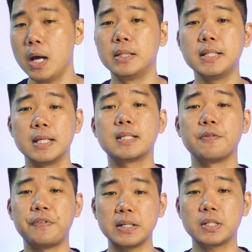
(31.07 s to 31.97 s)
This is the
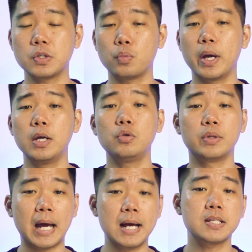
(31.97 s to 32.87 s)
fastest way to
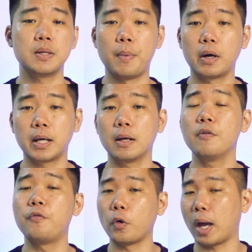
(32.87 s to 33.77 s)
test the
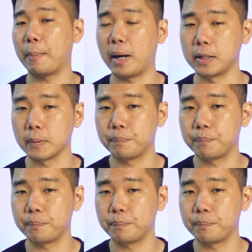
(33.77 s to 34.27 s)
market for your app idea.